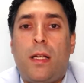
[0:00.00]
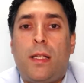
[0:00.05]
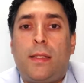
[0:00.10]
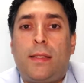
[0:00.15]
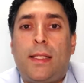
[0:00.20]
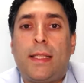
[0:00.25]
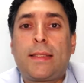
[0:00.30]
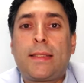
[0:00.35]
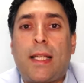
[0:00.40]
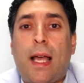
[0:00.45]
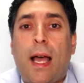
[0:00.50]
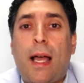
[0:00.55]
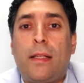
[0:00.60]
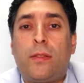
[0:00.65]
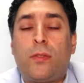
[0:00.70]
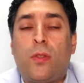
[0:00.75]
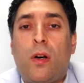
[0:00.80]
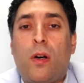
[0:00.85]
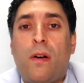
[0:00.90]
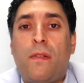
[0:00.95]
this
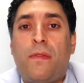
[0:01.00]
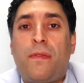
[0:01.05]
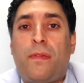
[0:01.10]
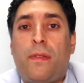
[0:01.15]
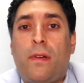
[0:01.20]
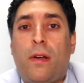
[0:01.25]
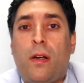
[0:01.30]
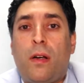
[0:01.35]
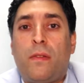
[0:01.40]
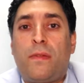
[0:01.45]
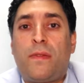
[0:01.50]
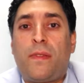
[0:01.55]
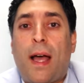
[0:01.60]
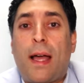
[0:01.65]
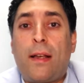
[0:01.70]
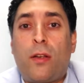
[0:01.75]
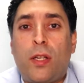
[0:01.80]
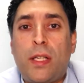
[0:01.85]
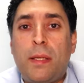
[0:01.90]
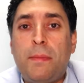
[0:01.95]
kind of
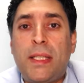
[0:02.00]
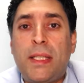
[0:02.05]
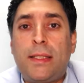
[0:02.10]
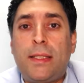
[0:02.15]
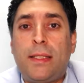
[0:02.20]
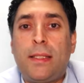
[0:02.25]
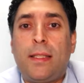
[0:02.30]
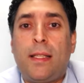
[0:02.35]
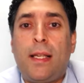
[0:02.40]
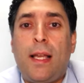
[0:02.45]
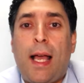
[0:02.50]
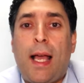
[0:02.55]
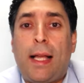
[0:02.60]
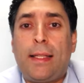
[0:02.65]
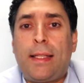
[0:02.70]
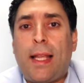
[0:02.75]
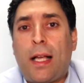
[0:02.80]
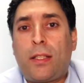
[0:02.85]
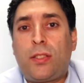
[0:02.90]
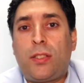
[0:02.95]
anonymity,
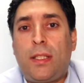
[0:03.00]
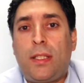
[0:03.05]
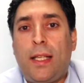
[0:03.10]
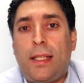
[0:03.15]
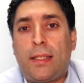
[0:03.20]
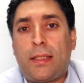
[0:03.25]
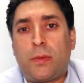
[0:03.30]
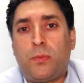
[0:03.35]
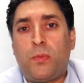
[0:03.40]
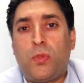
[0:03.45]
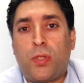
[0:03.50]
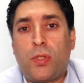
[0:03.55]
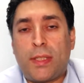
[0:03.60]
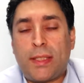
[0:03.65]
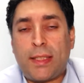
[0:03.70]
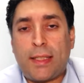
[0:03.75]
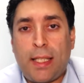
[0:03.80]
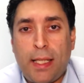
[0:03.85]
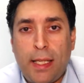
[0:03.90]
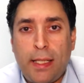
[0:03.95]
and actually it's more
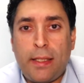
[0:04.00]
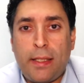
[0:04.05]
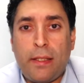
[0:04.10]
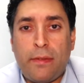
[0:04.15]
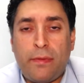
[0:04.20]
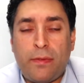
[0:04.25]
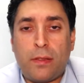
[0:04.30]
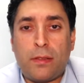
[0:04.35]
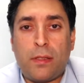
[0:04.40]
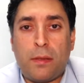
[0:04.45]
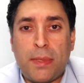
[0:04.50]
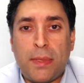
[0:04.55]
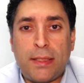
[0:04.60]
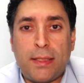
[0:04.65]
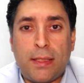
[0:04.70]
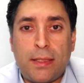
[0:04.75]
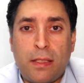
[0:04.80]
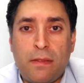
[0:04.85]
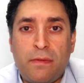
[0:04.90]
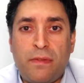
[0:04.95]
scary for the
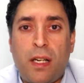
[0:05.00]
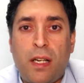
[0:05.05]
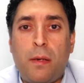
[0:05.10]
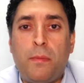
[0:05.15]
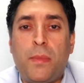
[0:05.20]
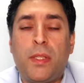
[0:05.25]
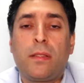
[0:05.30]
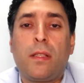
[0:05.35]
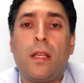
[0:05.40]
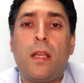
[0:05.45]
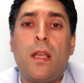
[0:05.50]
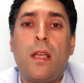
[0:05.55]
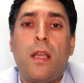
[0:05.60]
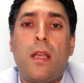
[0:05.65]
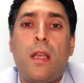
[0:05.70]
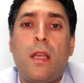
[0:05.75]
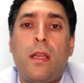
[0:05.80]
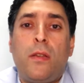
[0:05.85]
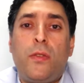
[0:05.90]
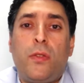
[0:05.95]
business environment.
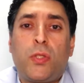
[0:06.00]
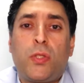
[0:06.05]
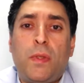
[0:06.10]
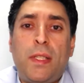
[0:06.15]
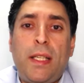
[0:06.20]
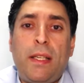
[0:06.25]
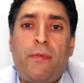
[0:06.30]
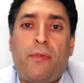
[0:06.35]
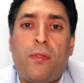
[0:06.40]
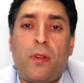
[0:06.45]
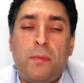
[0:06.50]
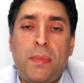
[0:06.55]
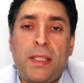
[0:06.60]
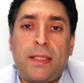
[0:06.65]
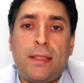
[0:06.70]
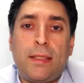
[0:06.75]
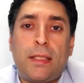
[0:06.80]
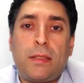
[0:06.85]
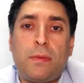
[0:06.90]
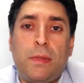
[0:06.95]
Usually for
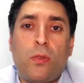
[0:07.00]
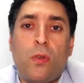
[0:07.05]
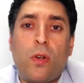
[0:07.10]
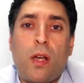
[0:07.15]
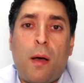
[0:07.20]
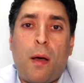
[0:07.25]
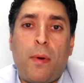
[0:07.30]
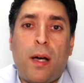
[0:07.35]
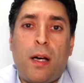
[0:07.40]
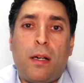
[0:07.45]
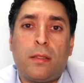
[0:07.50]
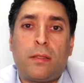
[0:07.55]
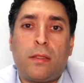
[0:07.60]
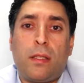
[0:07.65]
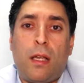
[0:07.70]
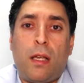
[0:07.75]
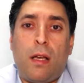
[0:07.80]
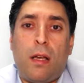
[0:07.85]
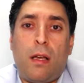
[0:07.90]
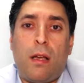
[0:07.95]
business, we talk about
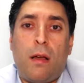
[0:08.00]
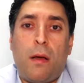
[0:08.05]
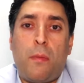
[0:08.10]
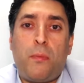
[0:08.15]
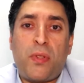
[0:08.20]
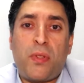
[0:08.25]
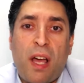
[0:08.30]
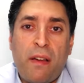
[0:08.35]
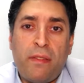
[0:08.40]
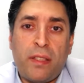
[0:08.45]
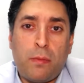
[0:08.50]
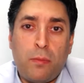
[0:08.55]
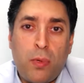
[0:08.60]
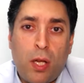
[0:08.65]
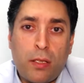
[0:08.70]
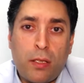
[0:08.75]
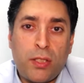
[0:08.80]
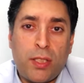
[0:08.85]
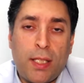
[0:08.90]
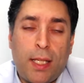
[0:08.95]
private
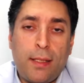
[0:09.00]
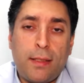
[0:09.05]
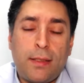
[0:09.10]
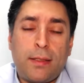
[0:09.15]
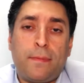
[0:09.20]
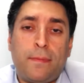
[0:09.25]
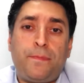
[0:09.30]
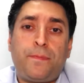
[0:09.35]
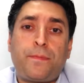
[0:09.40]
blockchains.